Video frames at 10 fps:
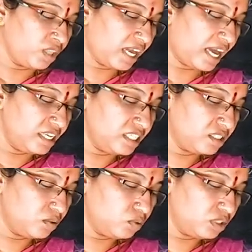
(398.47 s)
Carries
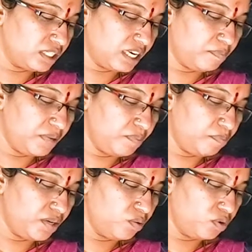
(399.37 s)
goods and
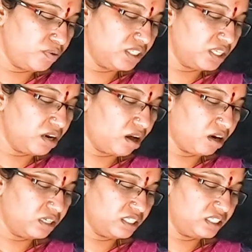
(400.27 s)
people over the
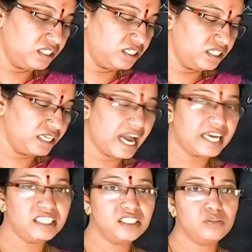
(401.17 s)
long distance. It
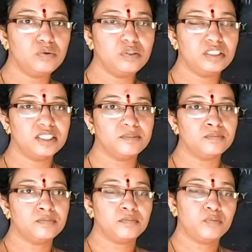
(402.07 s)
carries goods,
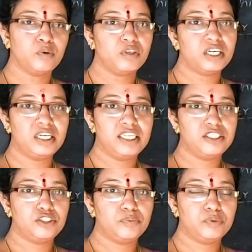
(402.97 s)
porkkal
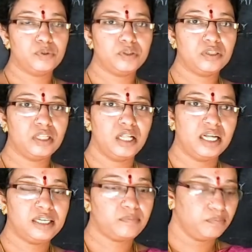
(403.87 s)
ettittu pogum,
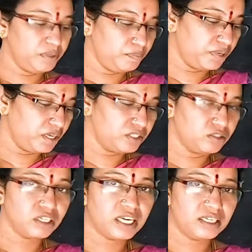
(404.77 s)
and people
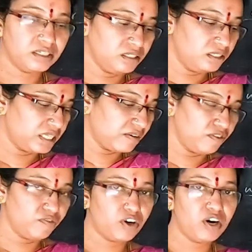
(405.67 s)
also can
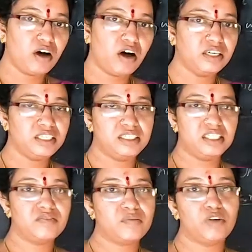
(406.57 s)
travel for long
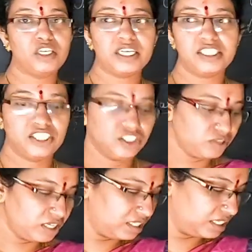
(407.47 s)
distance from one country to
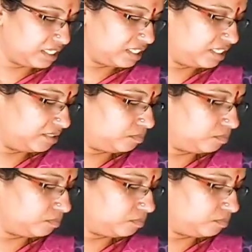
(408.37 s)
another country.